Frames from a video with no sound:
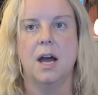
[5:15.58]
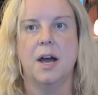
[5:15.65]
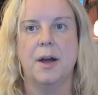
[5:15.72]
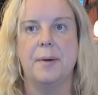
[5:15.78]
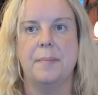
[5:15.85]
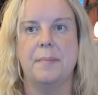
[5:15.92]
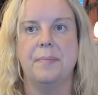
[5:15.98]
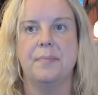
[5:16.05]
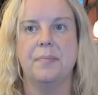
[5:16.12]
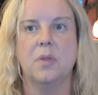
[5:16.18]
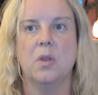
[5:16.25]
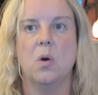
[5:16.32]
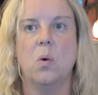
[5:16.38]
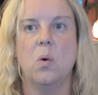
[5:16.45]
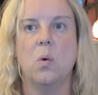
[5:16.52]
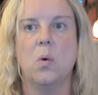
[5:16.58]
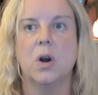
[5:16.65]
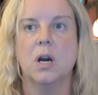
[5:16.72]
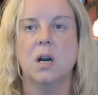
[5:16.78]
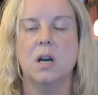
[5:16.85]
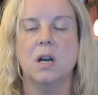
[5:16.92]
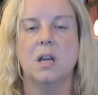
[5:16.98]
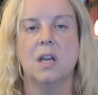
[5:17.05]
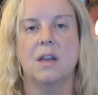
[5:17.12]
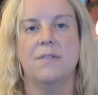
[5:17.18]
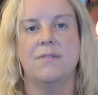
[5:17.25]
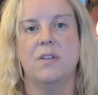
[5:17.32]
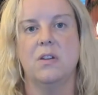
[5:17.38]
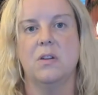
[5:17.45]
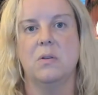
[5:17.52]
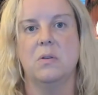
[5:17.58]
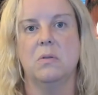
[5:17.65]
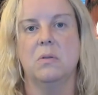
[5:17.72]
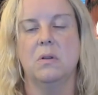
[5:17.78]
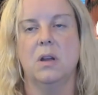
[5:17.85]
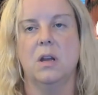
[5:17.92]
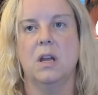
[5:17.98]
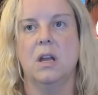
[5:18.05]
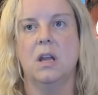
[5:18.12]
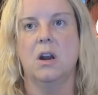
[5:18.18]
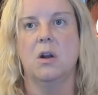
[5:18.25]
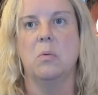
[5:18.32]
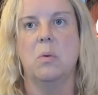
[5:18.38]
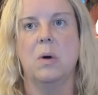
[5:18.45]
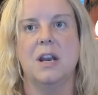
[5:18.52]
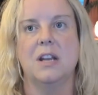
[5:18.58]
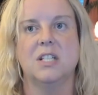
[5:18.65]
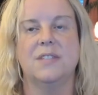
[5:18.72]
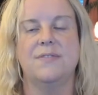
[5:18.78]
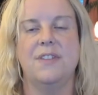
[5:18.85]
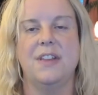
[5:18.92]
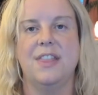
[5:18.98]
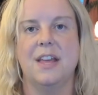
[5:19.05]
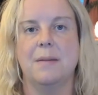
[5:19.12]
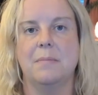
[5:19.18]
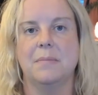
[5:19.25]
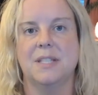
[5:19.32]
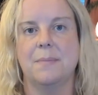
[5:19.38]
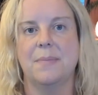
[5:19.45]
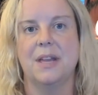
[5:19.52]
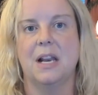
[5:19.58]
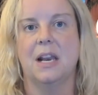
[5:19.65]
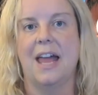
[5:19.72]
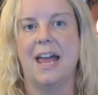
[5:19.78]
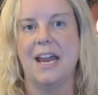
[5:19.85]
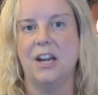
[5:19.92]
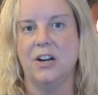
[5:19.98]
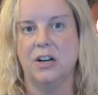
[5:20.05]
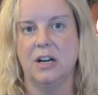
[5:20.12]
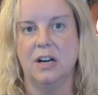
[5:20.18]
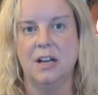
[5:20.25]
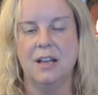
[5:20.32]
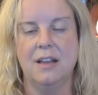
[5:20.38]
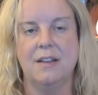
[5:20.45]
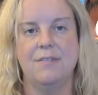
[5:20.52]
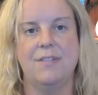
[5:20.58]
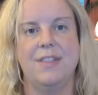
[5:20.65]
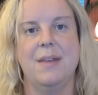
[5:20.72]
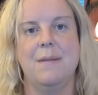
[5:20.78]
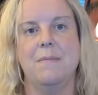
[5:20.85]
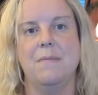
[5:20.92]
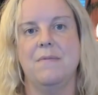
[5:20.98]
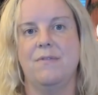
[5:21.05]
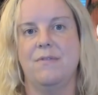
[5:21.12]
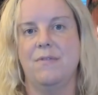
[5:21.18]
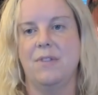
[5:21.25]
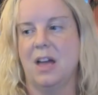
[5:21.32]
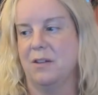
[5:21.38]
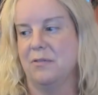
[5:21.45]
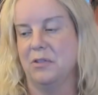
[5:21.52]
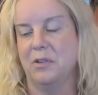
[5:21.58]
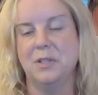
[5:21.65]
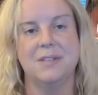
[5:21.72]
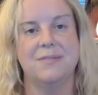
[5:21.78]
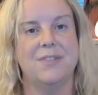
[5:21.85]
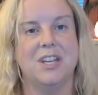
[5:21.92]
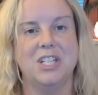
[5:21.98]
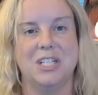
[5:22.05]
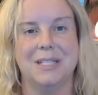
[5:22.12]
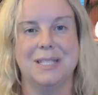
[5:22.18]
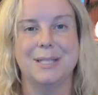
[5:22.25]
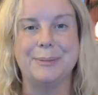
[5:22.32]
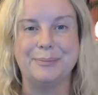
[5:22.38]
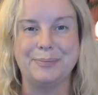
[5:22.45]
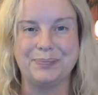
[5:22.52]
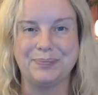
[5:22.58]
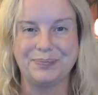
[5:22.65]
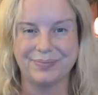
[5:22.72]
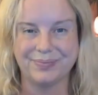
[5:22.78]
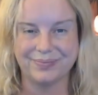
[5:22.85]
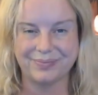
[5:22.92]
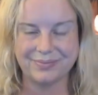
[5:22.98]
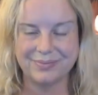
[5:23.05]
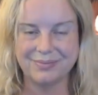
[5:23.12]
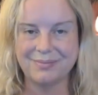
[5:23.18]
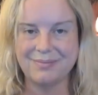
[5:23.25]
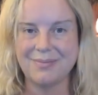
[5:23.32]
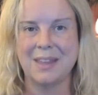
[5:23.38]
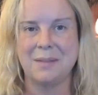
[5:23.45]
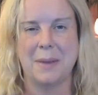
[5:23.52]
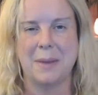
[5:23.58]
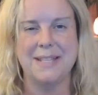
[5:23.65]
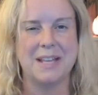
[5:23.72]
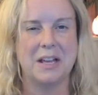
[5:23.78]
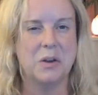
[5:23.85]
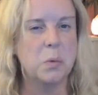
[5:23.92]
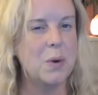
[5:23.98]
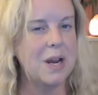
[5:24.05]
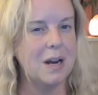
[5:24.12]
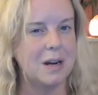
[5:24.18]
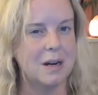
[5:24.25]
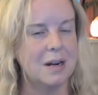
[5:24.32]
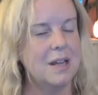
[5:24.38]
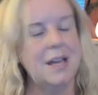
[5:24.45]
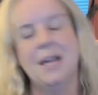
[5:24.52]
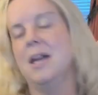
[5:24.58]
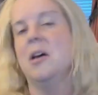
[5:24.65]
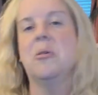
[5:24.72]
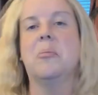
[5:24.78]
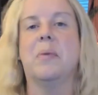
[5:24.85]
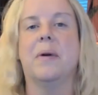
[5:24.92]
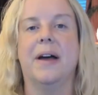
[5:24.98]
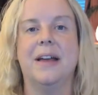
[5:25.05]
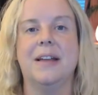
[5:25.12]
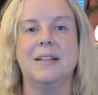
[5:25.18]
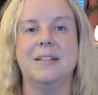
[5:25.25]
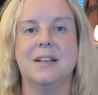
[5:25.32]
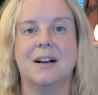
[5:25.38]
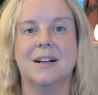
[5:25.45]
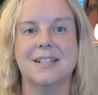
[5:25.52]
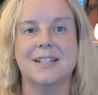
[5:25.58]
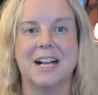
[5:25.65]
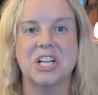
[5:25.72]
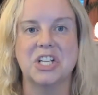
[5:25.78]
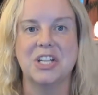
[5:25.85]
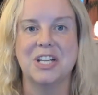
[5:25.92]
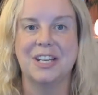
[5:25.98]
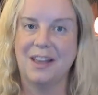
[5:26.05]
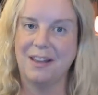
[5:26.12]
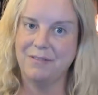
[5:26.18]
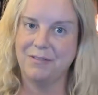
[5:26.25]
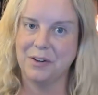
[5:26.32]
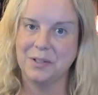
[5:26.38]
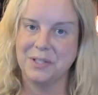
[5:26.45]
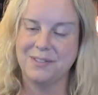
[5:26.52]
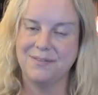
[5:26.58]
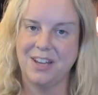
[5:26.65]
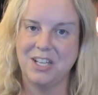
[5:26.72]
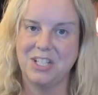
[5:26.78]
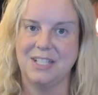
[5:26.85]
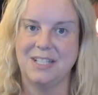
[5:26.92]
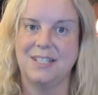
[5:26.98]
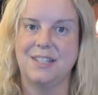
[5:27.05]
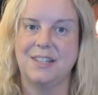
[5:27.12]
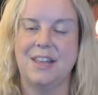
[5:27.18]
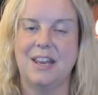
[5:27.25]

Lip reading: Um, or if you want to just feed them something lighter, feed them fruits and veggies. Might sound weird, but dogs actually love fruits and veggies.